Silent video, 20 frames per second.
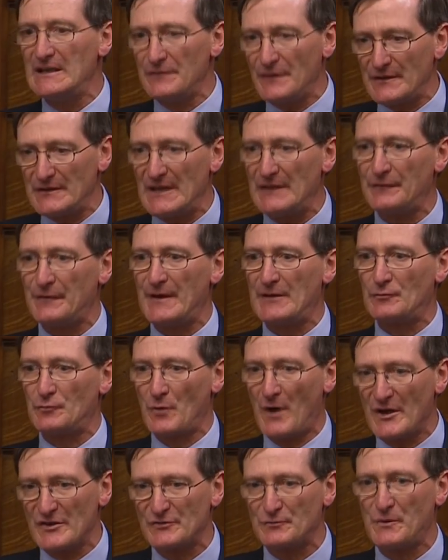Even if
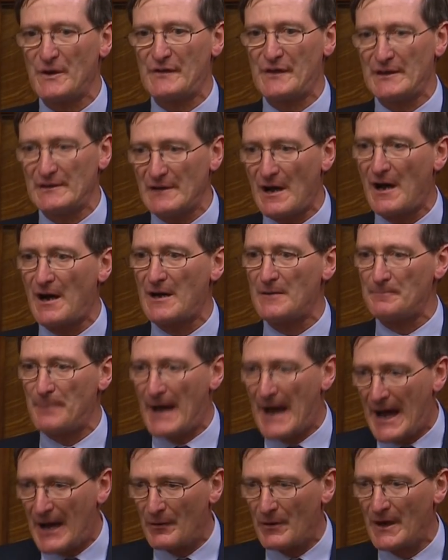it was within
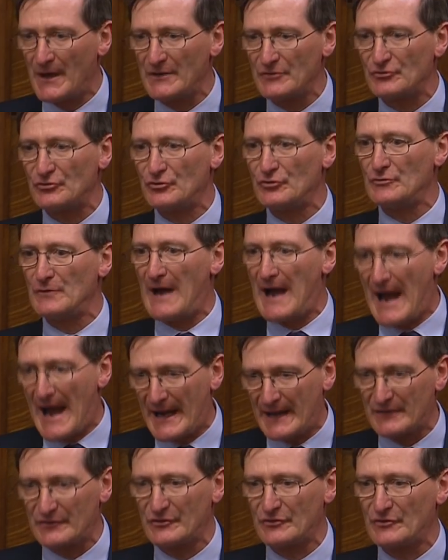our power to
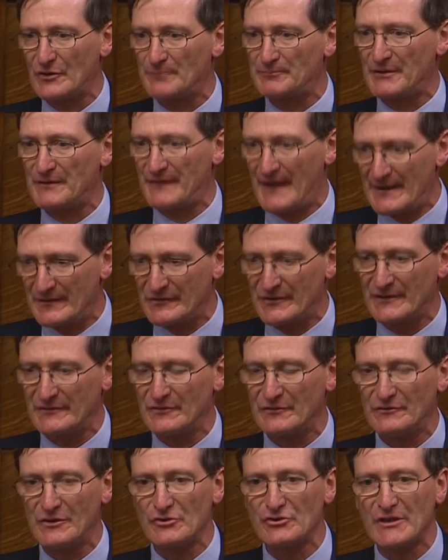act to prevent
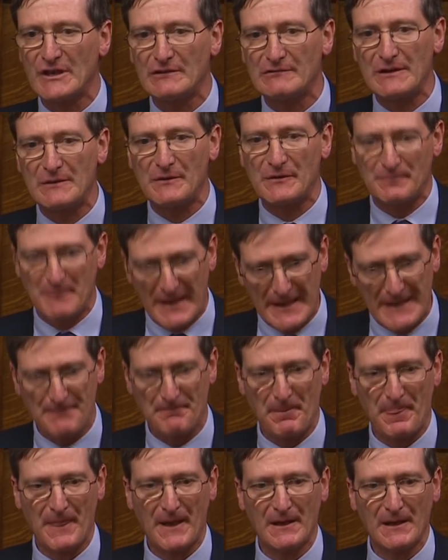it. And does she agree with me
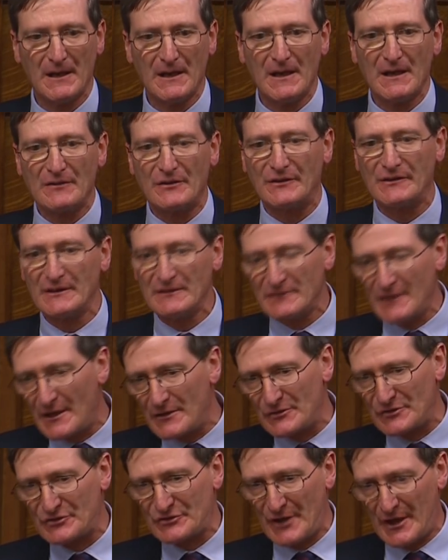that in
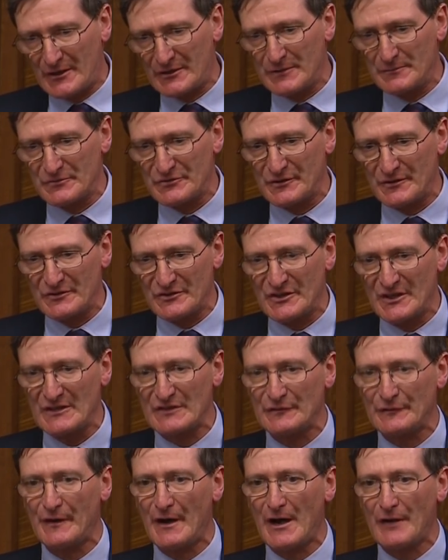those
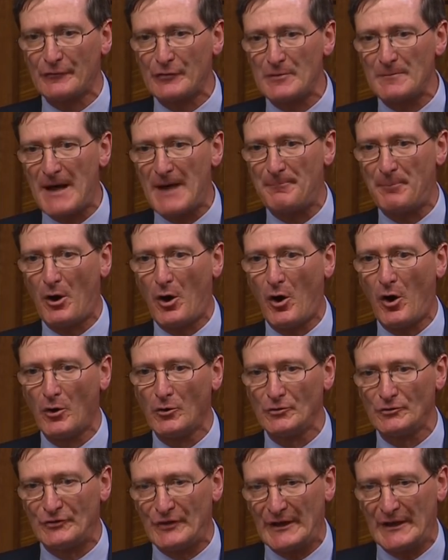circumstances, far from
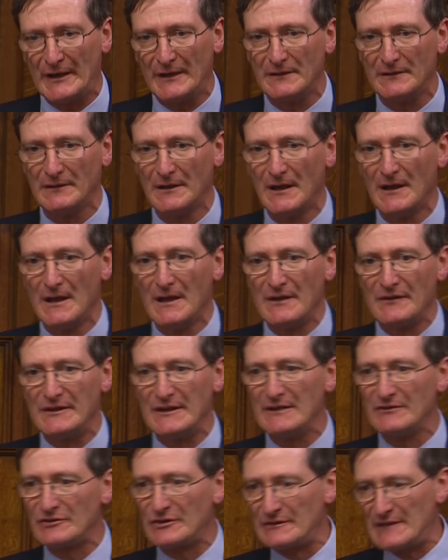upholding
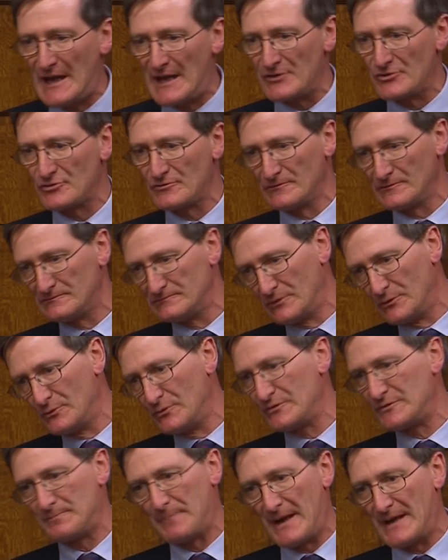the international
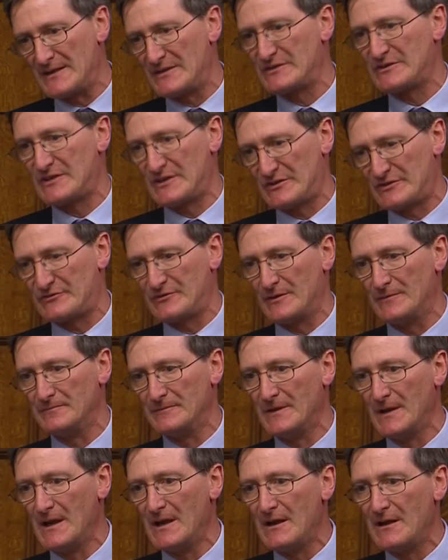rules-based
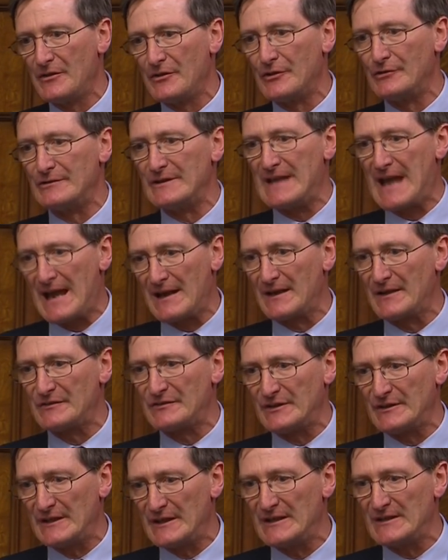system, the
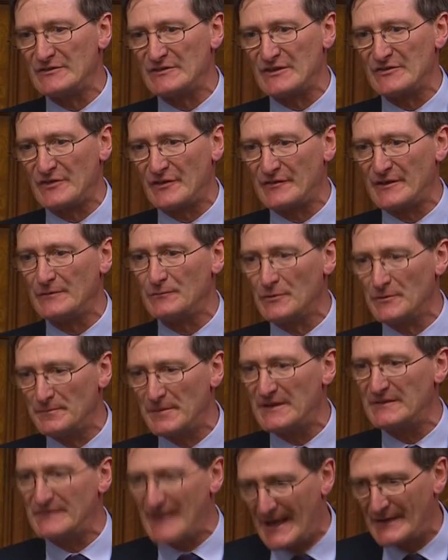reality is that it
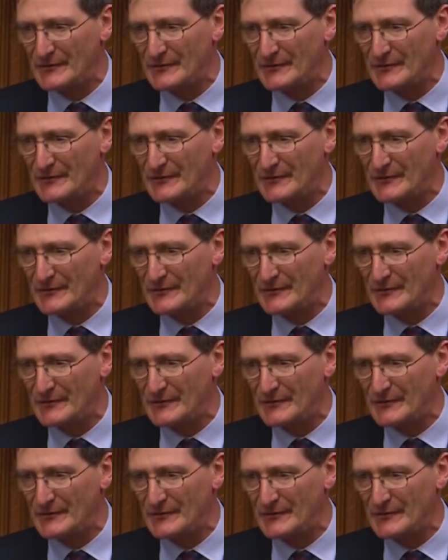would be